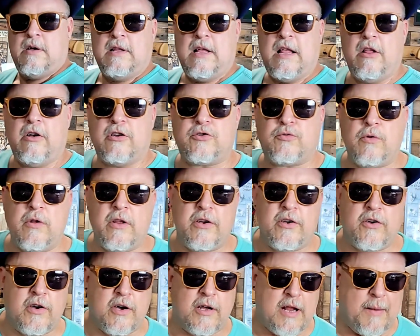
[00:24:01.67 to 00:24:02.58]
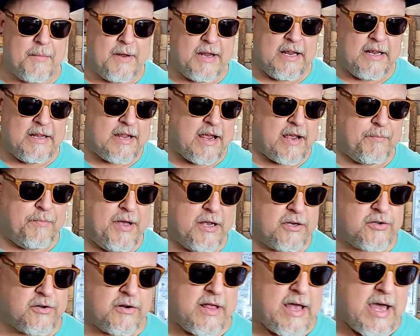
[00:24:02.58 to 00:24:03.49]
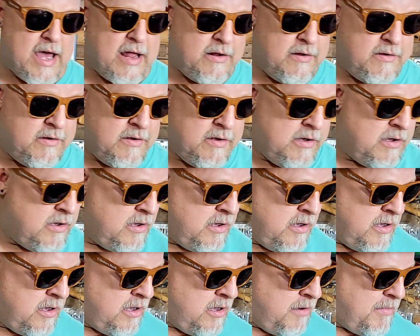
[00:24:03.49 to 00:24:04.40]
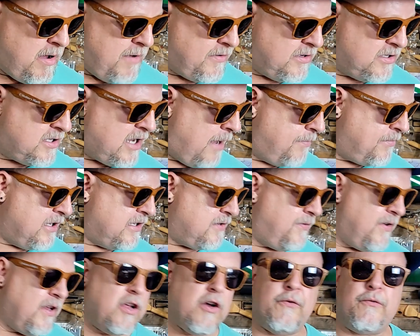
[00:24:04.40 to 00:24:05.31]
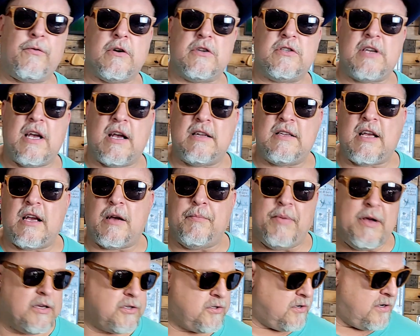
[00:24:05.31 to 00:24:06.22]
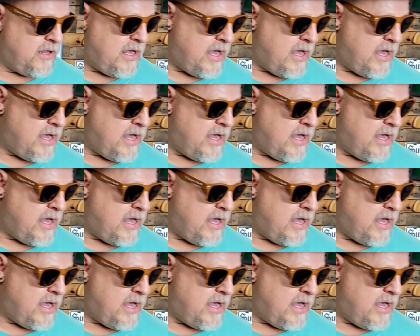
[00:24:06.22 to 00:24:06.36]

That looks really good. I'm going to need to take a picture of that. I'm going to have to stop this video for a second and take a picture of